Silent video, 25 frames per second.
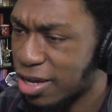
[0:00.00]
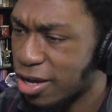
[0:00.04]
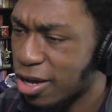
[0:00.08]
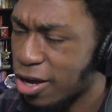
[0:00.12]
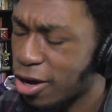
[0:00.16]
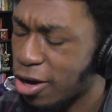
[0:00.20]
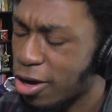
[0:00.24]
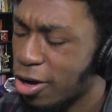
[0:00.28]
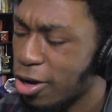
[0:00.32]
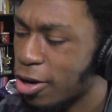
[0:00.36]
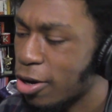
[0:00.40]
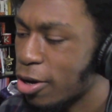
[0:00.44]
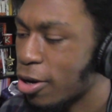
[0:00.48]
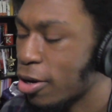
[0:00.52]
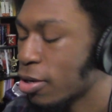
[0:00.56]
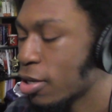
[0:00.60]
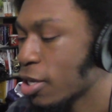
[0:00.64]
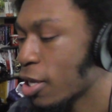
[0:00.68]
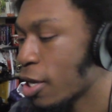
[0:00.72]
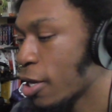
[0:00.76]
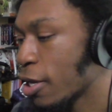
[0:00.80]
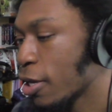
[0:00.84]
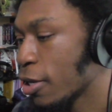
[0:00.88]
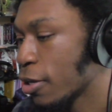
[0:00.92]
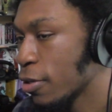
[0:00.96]
Oh,
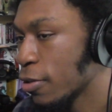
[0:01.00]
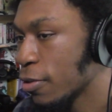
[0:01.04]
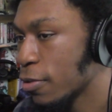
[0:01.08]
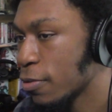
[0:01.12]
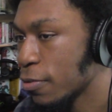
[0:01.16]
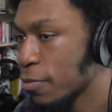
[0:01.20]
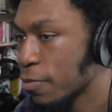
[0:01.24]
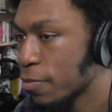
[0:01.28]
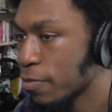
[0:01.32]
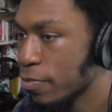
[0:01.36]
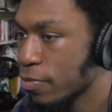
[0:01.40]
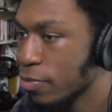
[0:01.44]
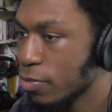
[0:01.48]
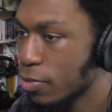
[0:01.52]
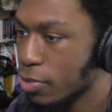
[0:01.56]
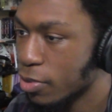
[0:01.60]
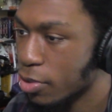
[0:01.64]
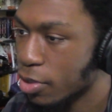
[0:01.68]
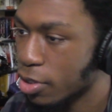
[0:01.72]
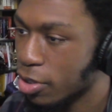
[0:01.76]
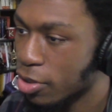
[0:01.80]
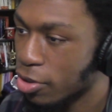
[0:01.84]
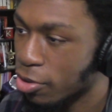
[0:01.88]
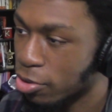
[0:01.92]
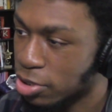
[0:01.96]
okay.
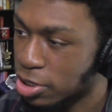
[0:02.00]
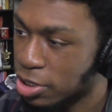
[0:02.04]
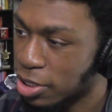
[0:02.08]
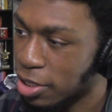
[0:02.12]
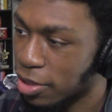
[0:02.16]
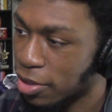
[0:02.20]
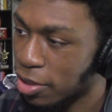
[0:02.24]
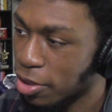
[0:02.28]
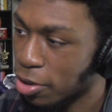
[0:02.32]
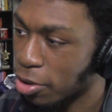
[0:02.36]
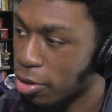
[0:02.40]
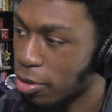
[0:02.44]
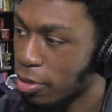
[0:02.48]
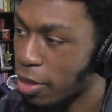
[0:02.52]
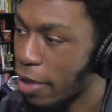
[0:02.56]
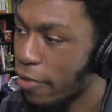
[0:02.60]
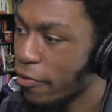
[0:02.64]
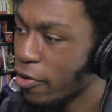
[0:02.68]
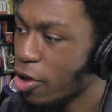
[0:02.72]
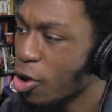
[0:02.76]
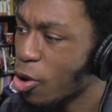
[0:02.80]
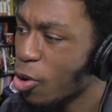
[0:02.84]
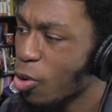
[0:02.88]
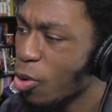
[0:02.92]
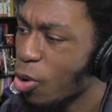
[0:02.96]
So she's still alive.
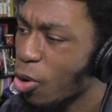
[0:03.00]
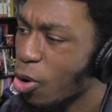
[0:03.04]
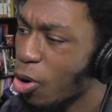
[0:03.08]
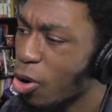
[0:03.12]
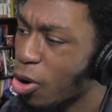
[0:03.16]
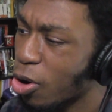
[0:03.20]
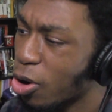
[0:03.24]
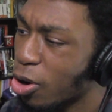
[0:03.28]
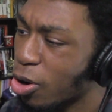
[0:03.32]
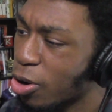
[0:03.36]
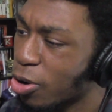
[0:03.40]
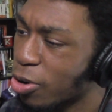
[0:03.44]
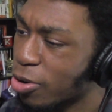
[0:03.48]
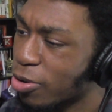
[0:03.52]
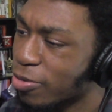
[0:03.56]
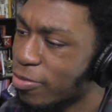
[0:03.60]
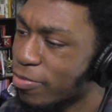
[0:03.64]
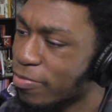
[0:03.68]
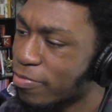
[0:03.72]
Oh